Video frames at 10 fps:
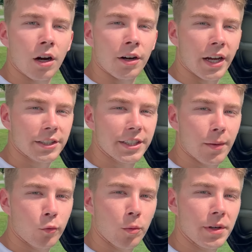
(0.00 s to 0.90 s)
Our next
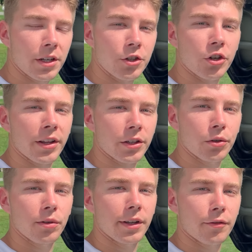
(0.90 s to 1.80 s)
step will be to drain the
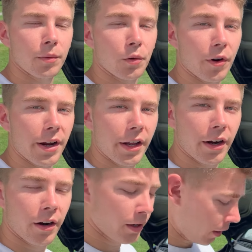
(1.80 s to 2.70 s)
coolant from the
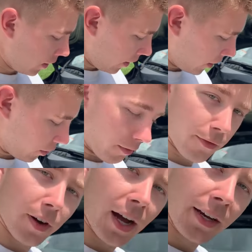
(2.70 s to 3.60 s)
radiator. You can
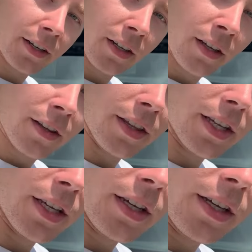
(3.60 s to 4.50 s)
find
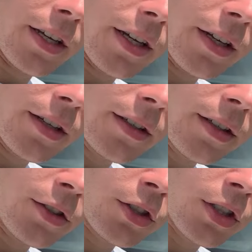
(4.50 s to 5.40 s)
the
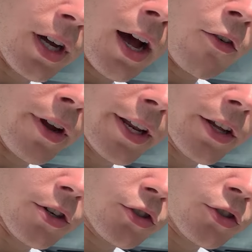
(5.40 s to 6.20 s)
radiator